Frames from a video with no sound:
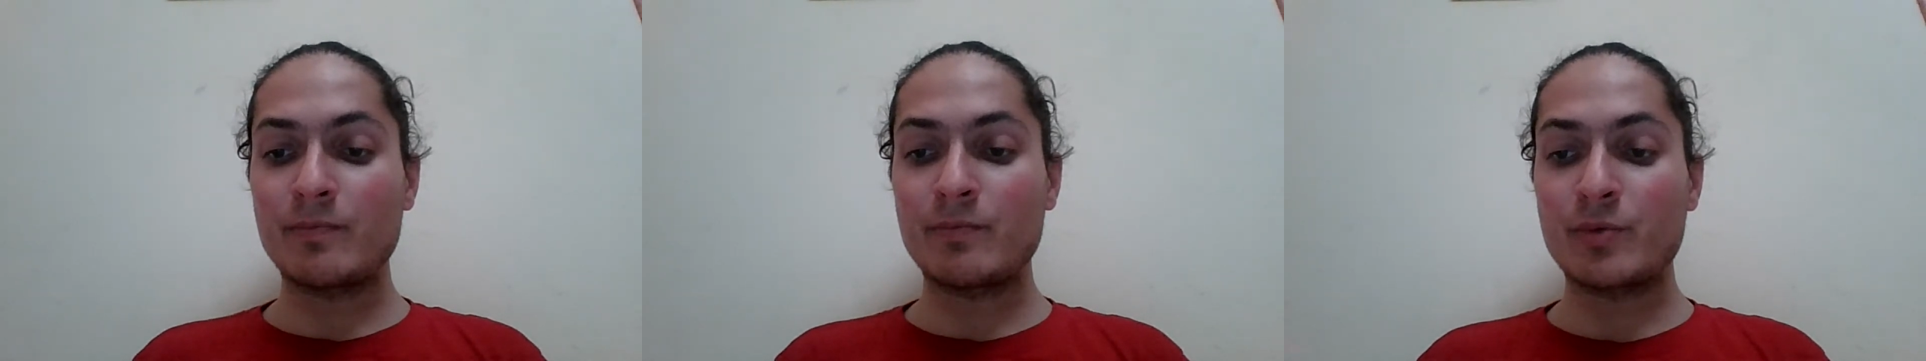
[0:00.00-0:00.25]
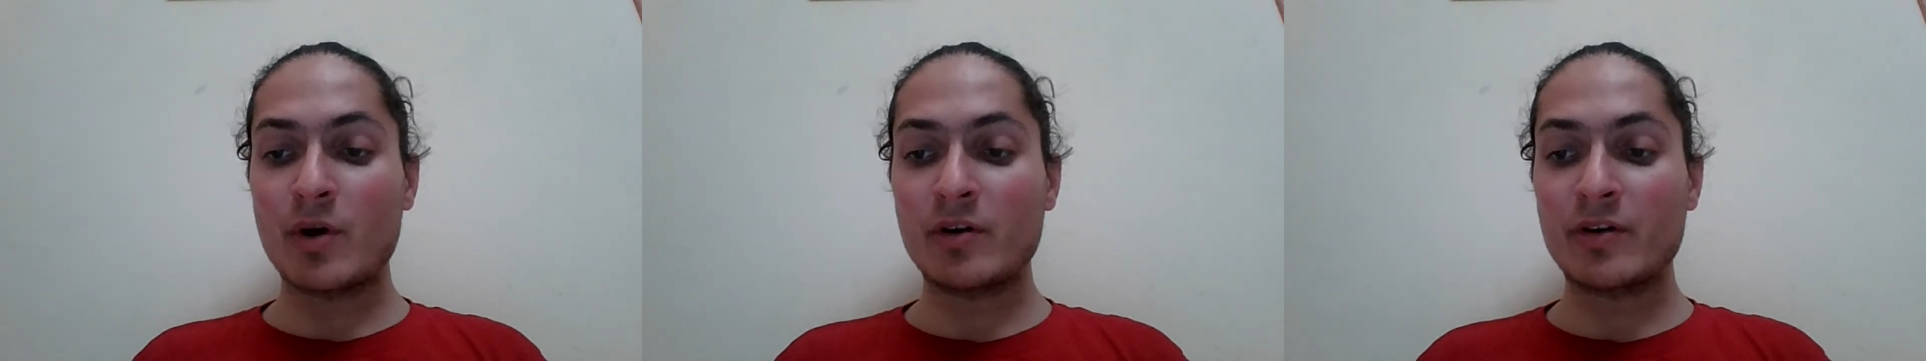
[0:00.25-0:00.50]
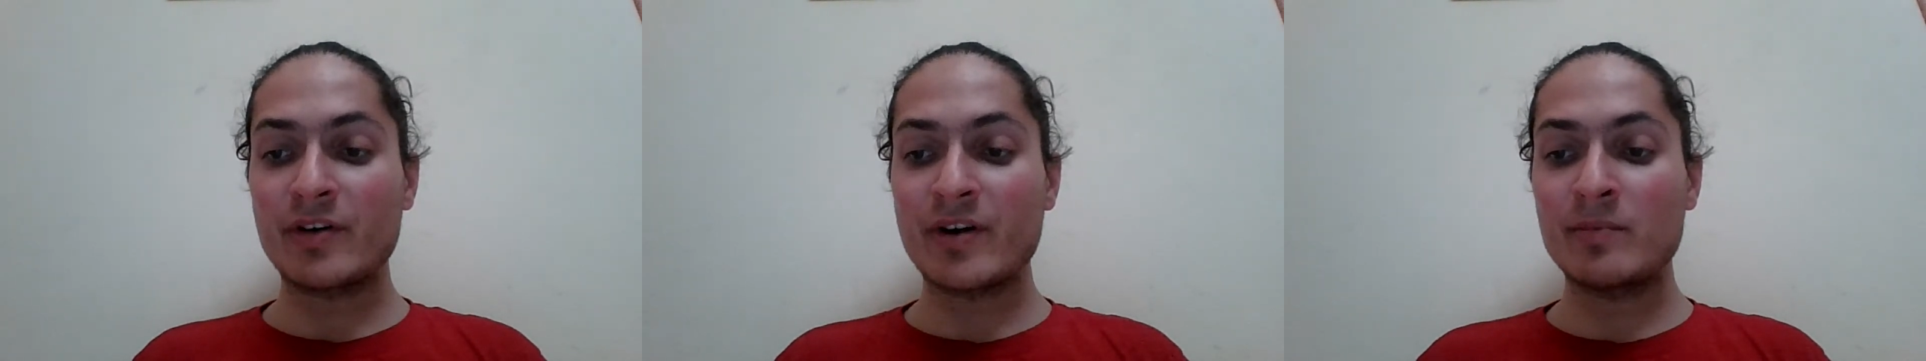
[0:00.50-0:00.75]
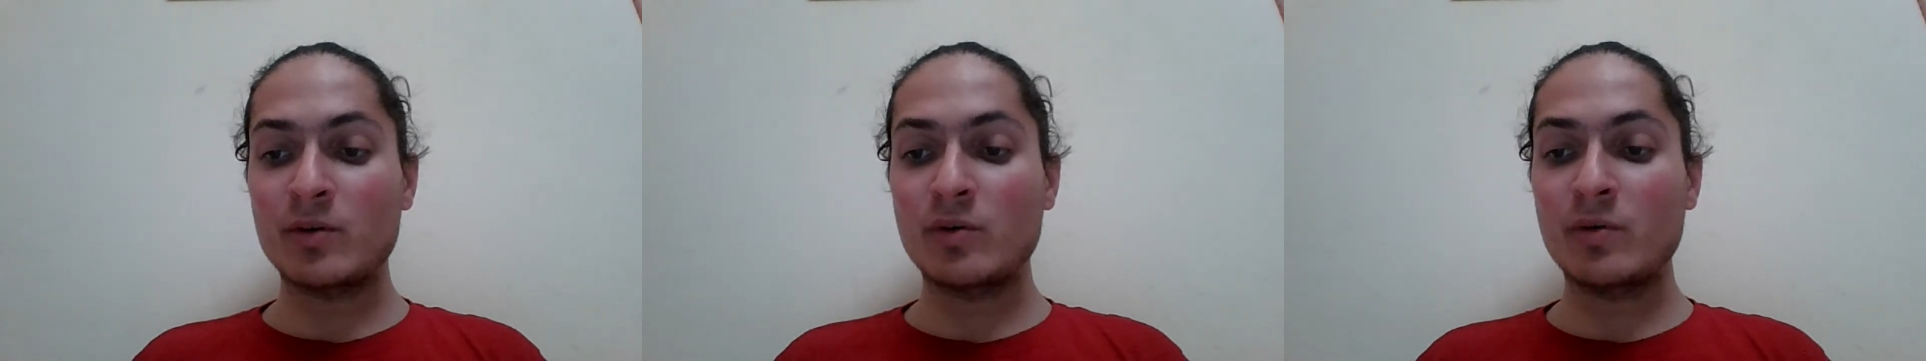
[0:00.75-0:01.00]

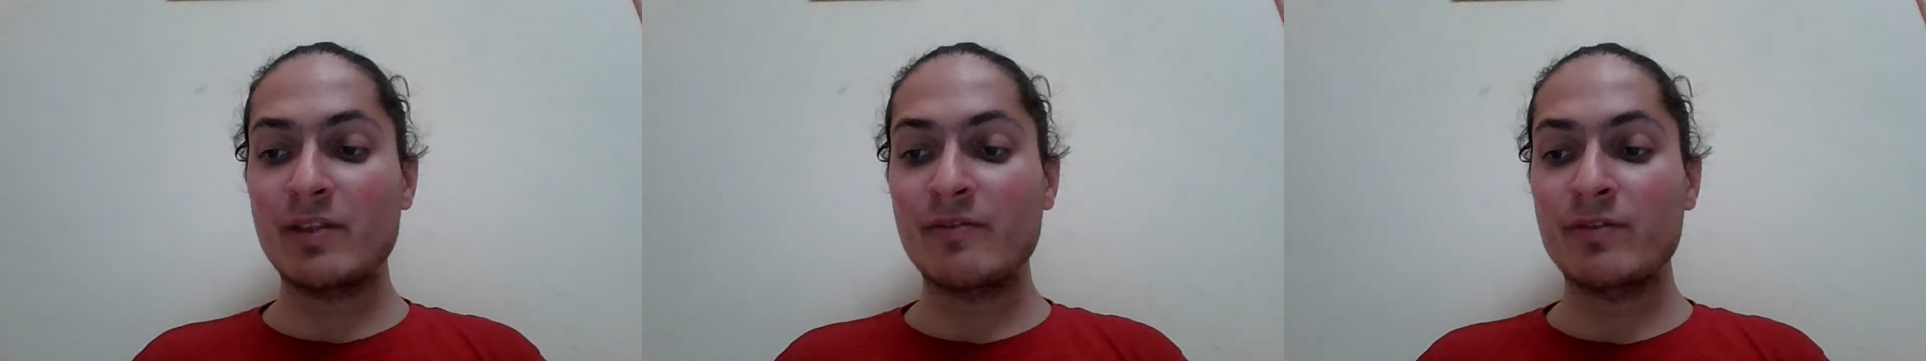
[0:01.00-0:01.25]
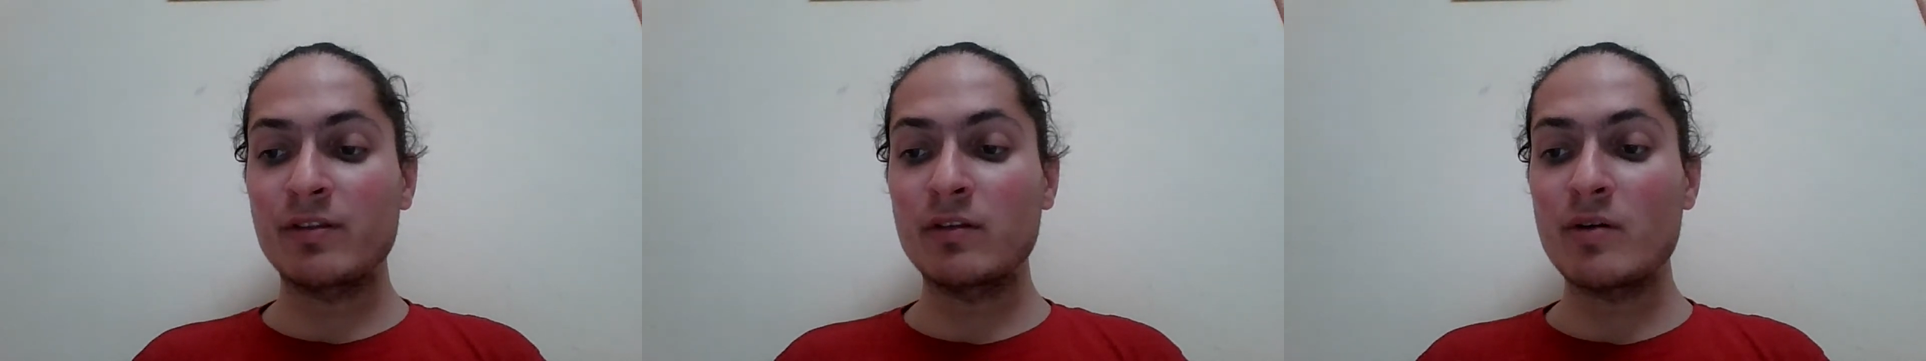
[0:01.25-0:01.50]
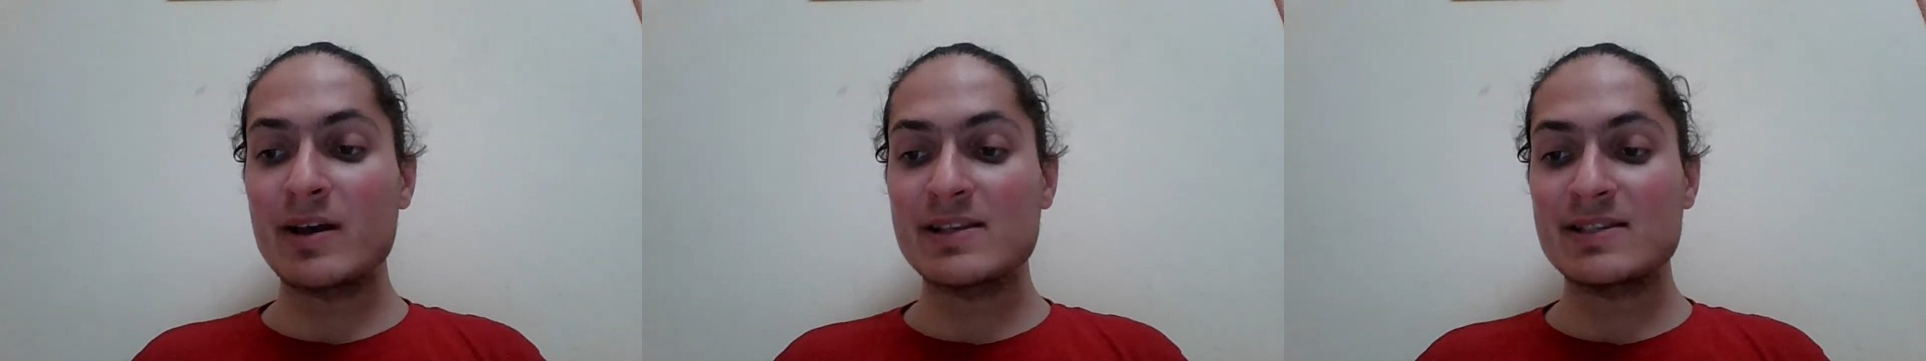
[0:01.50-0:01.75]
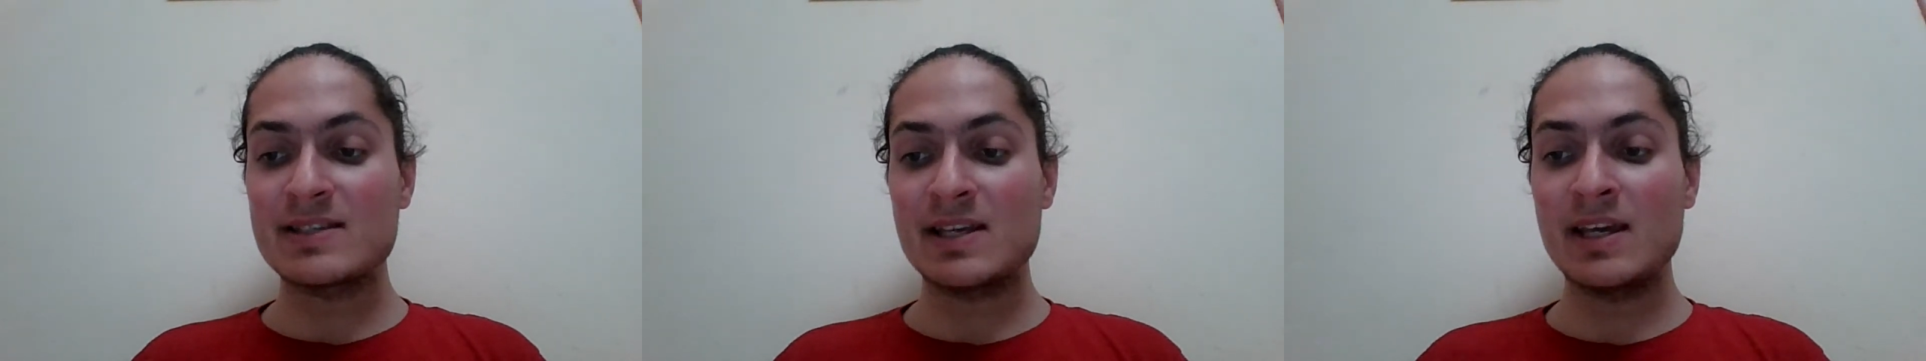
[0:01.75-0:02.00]
program with
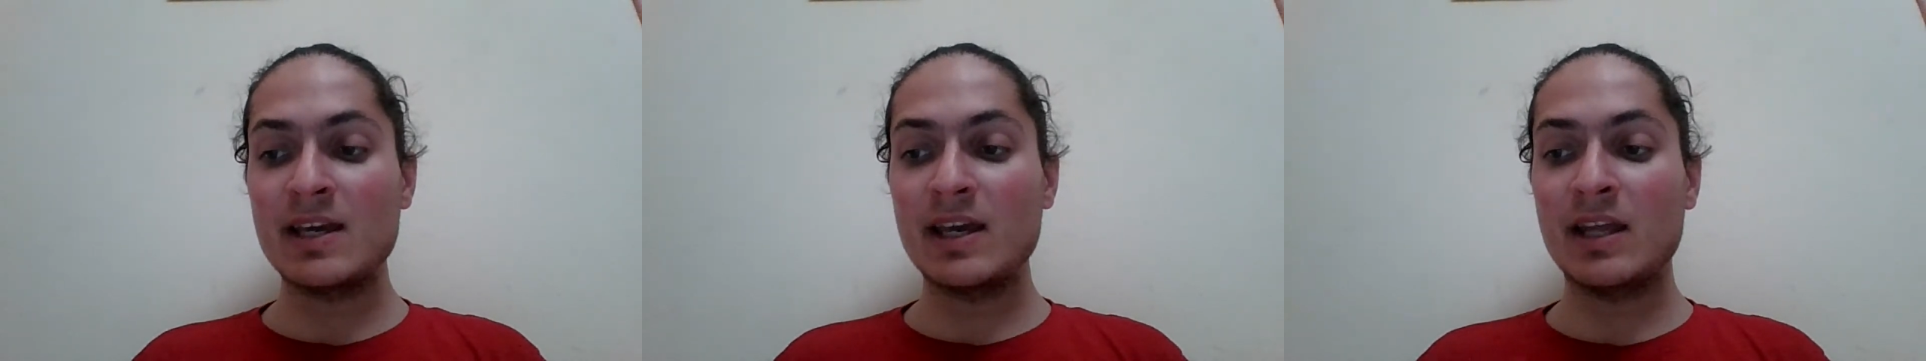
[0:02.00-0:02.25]
fluency